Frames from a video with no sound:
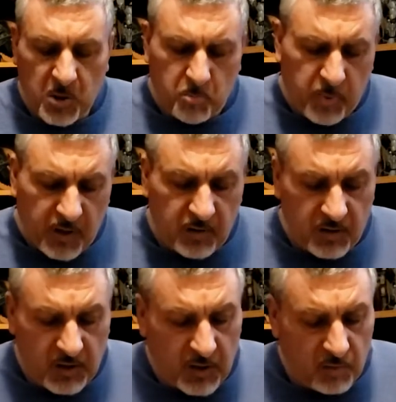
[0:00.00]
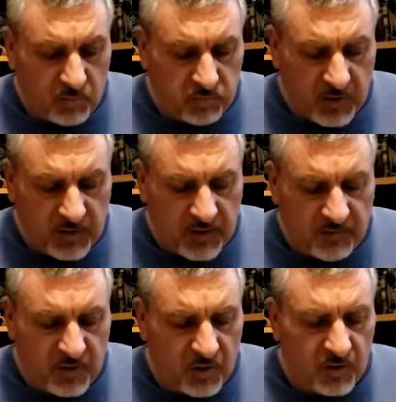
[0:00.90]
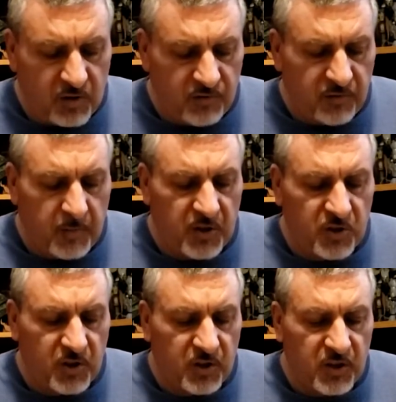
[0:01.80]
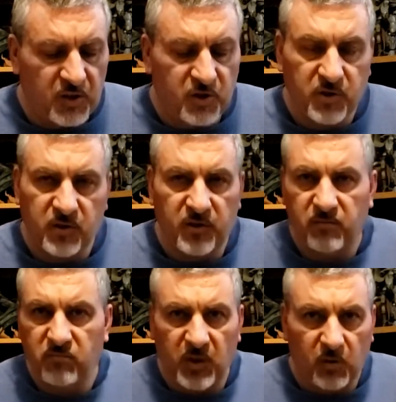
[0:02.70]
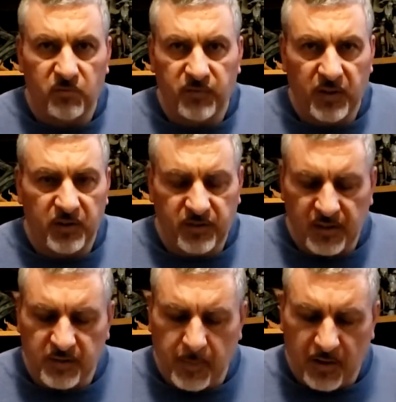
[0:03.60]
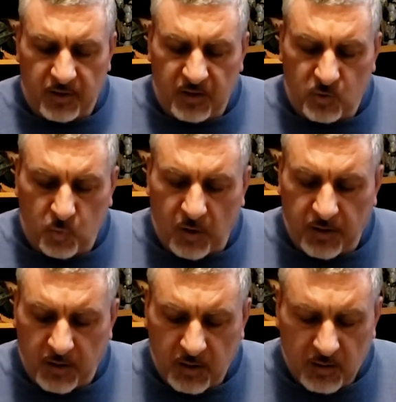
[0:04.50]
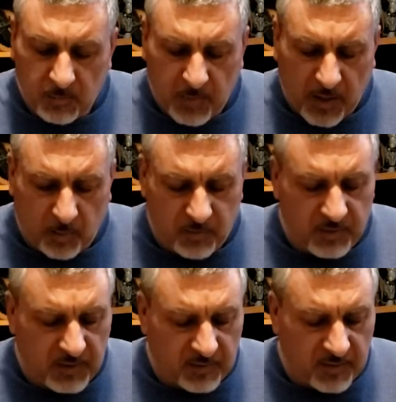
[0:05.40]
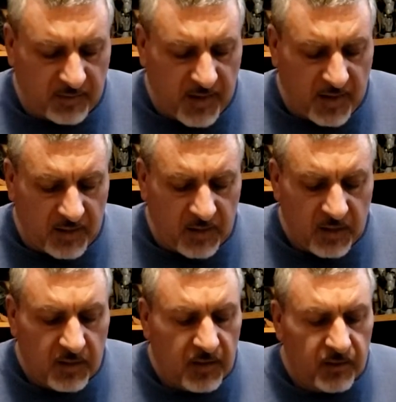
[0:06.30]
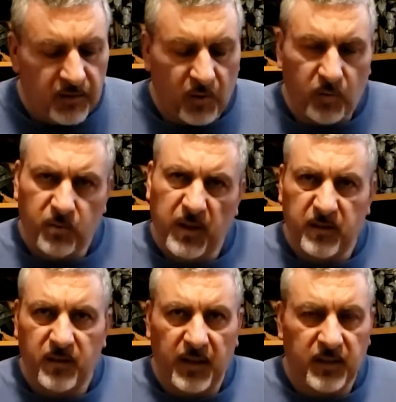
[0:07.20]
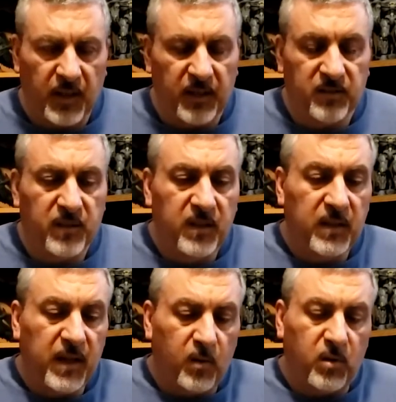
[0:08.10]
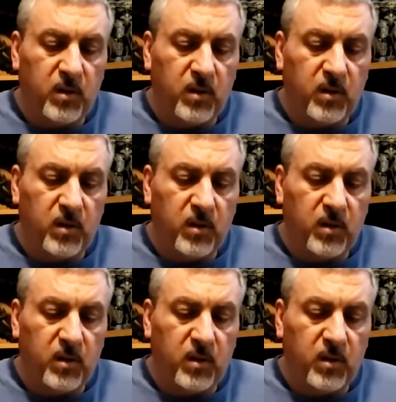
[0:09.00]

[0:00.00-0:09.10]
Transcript: But, it's giving you a little information on each, various things about each one, powers, things like that. So that's like nice. Now,